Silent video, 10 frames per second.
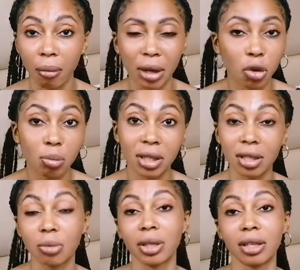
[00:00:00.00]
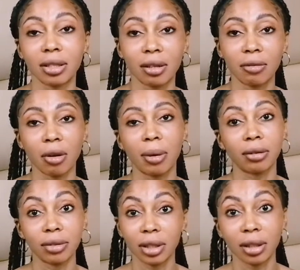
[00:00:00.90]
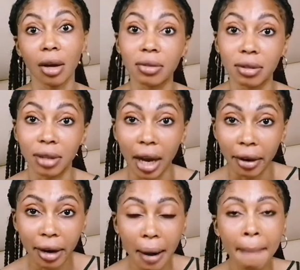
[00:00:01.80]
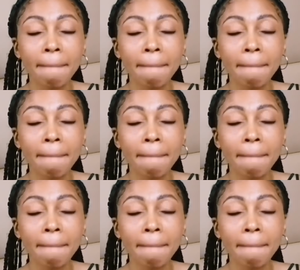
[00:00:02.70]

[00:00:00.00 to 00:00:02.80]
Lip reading: I know places where they sell for about 3,000 naira.